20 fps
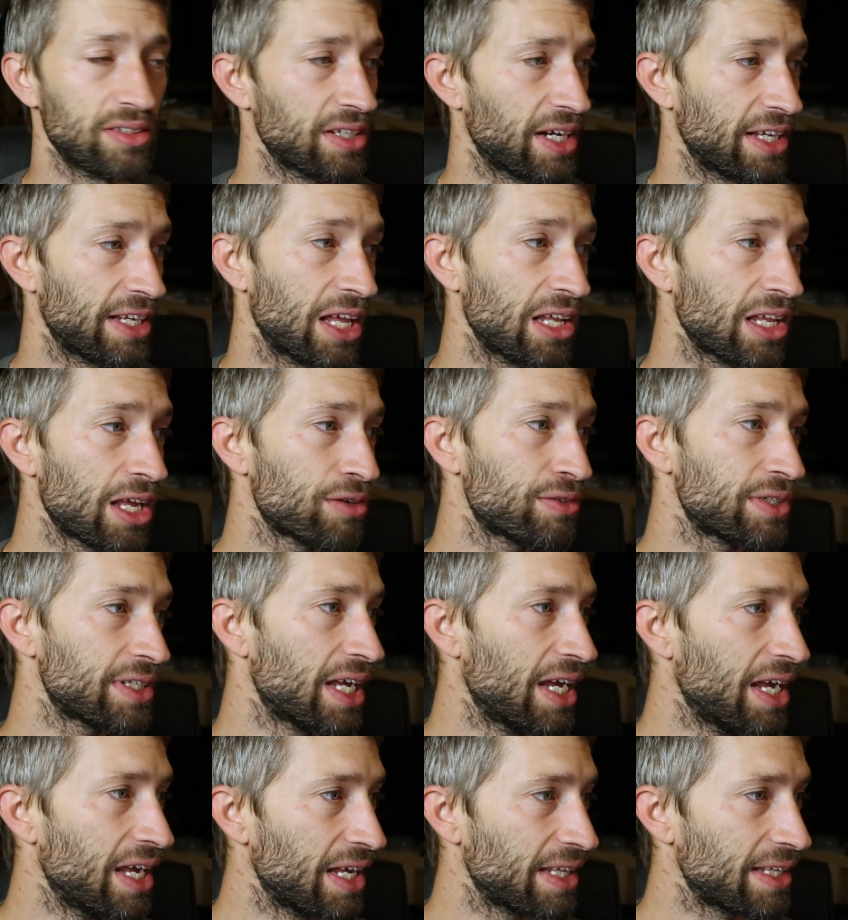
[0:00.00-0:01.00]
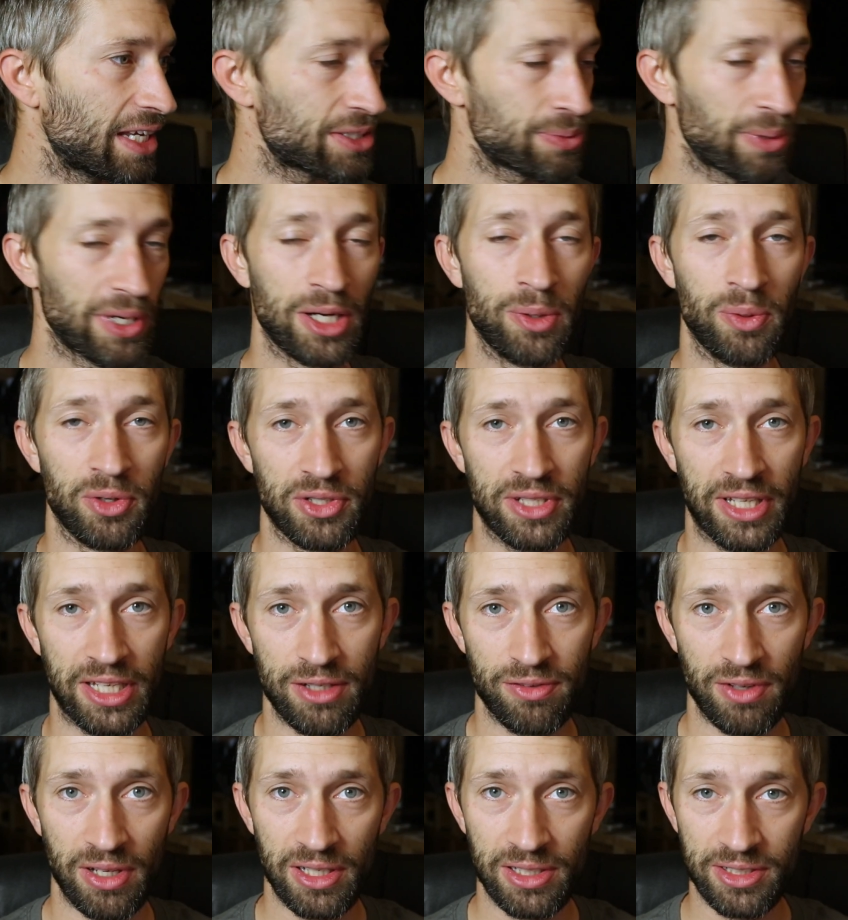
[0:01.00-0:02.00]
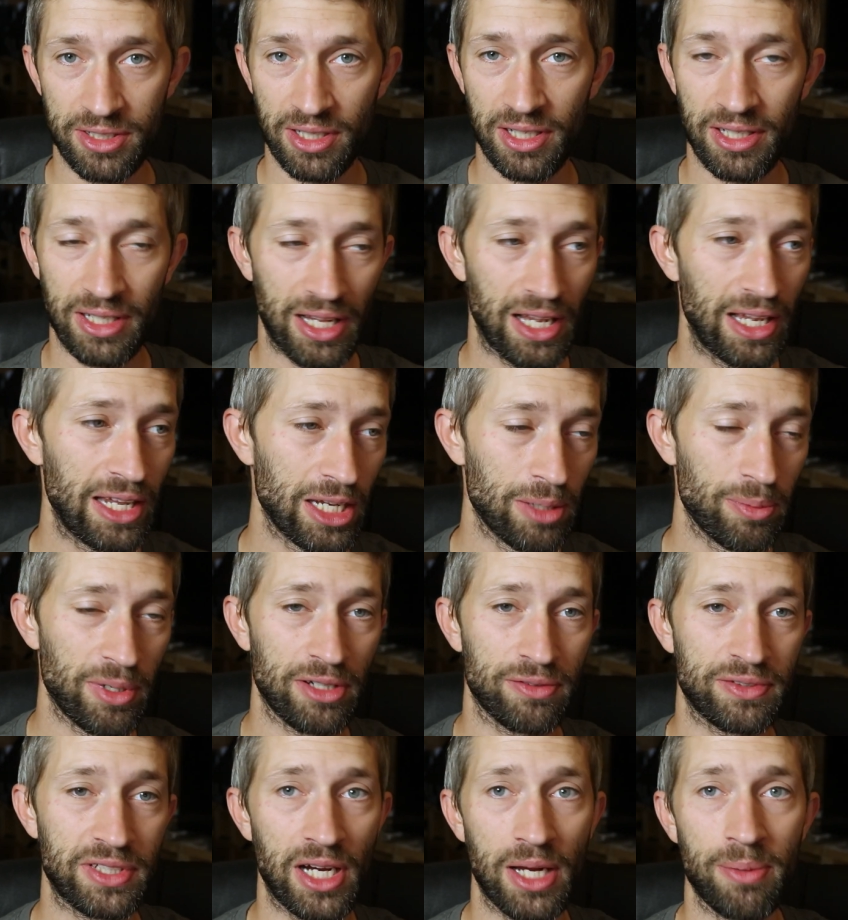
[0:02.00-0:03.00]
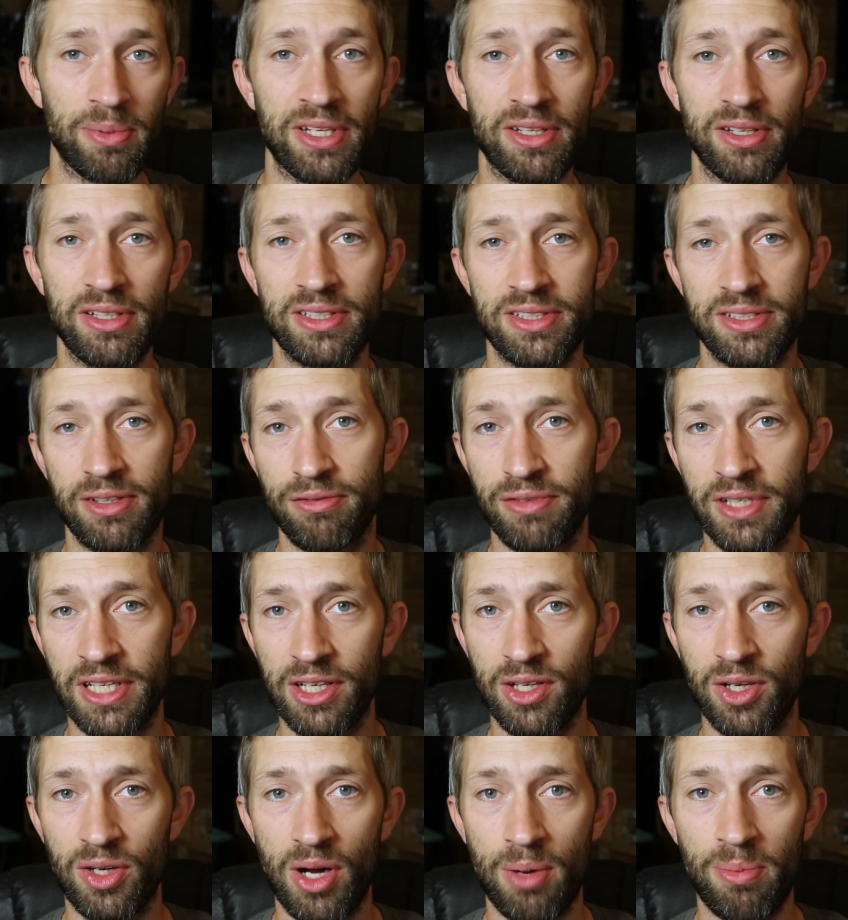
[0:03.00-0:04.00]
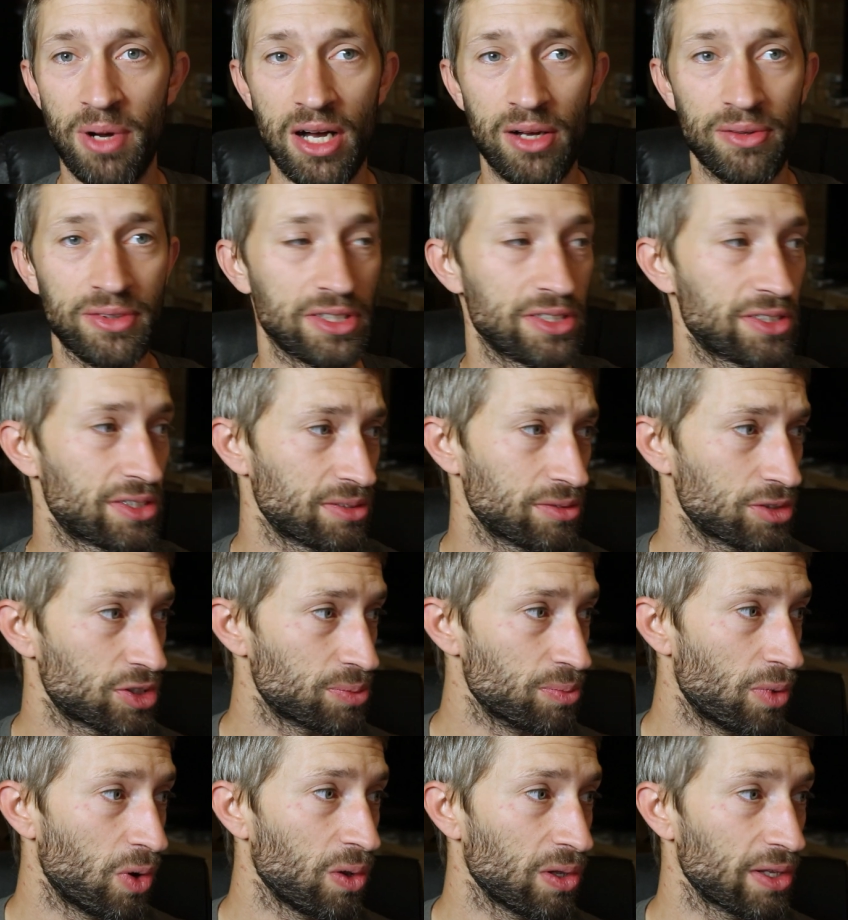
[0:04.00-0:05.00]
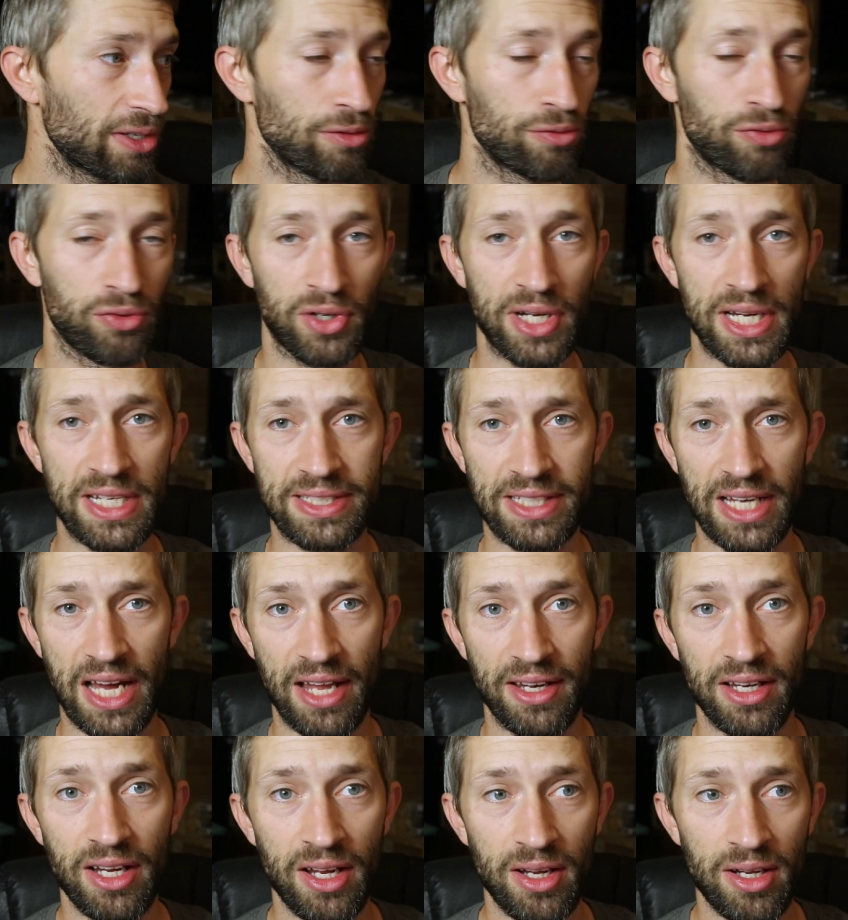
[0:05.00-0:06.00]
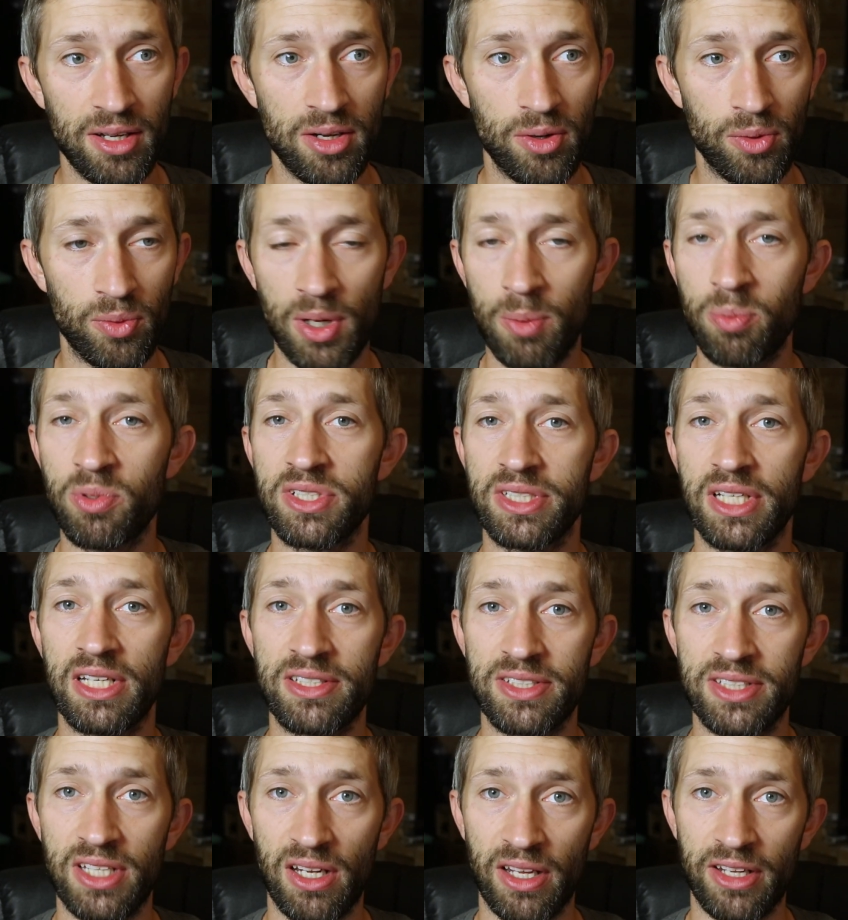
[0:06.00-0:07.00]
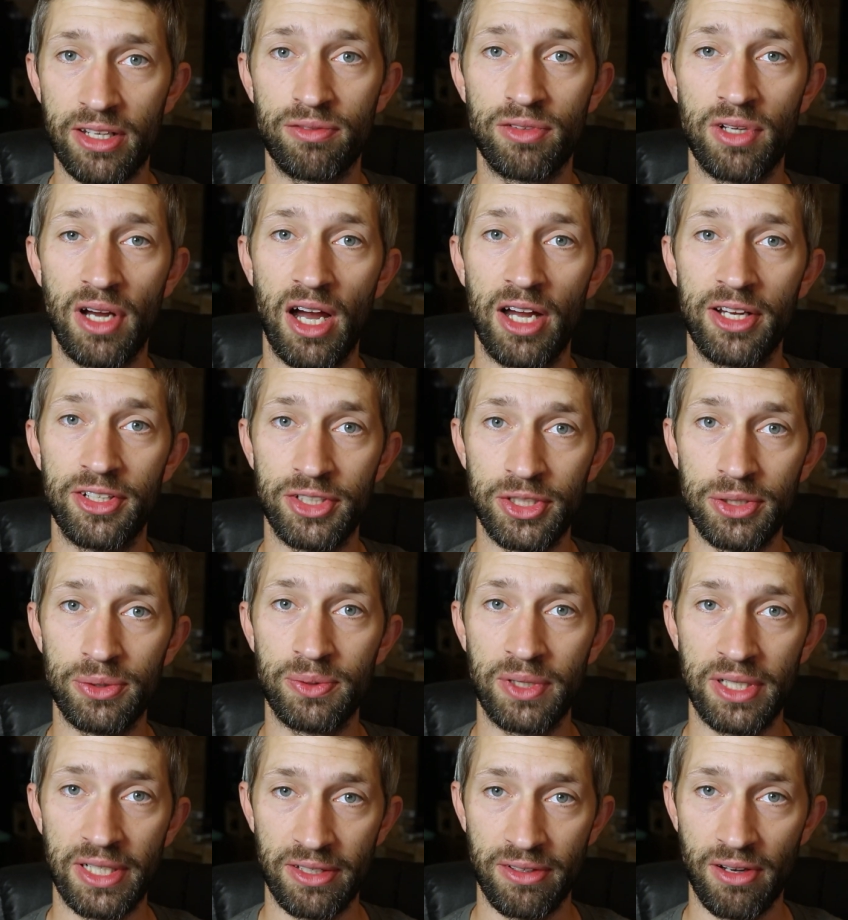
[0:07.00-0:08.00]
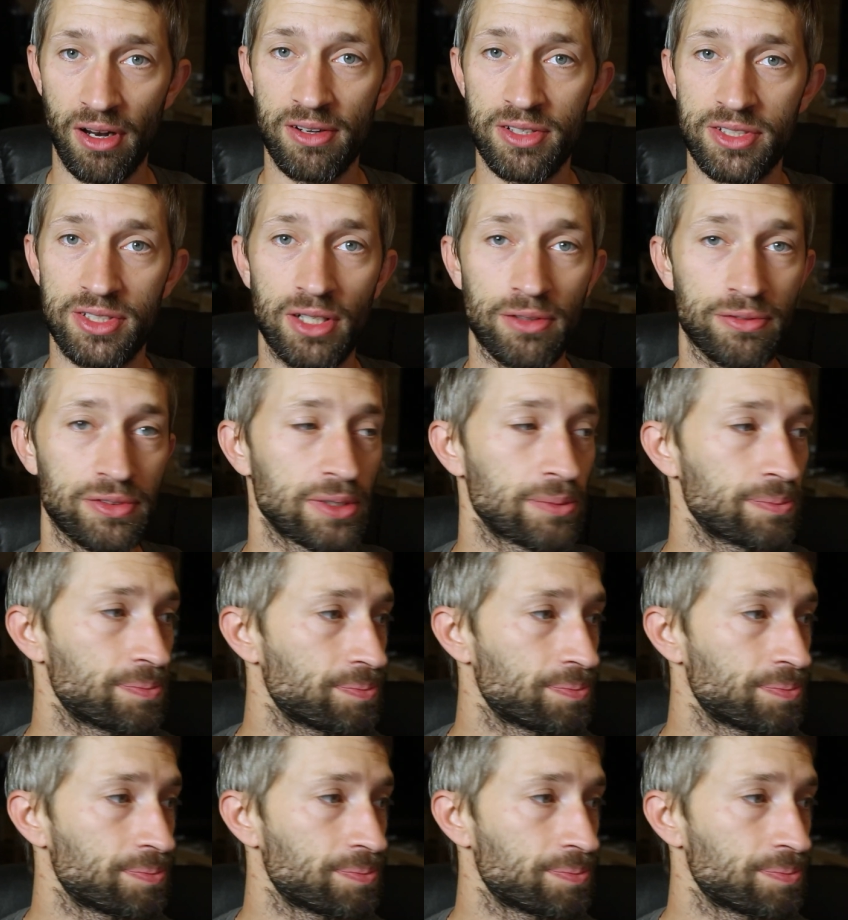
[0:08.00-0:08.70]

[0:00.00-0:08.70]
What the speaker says: And I love it. That's why I wanted to give a little bit of time in this video about this small little phrase that represents a lot of I do in airsoft.